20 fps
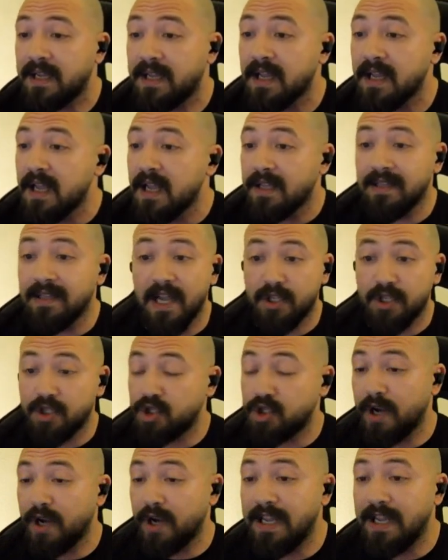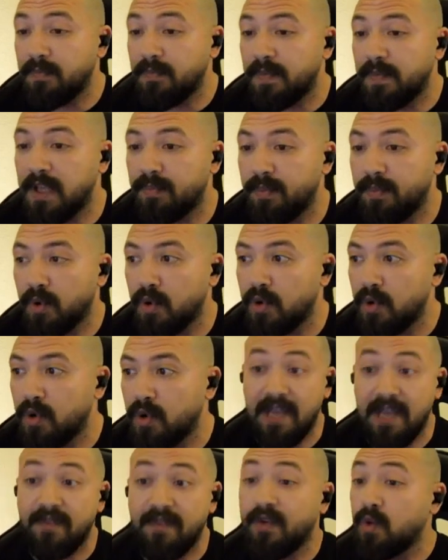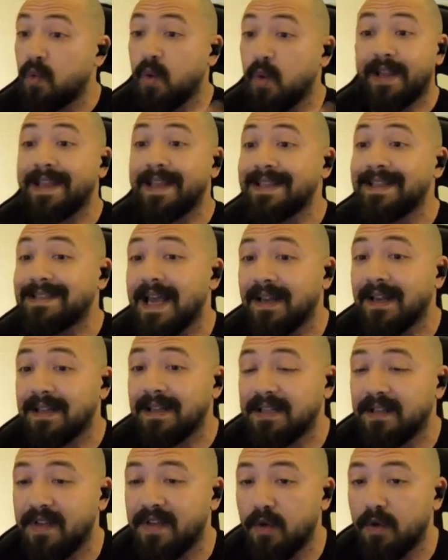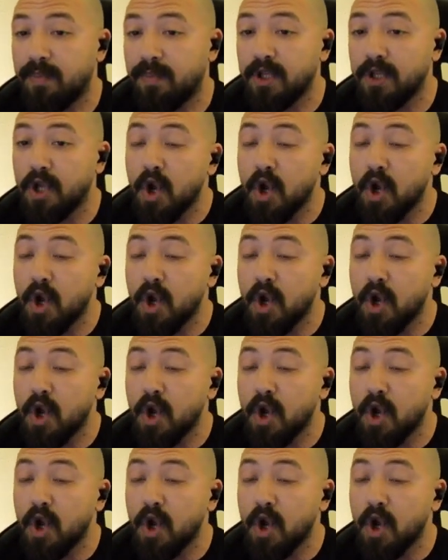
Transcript: that train people, even work in talent development,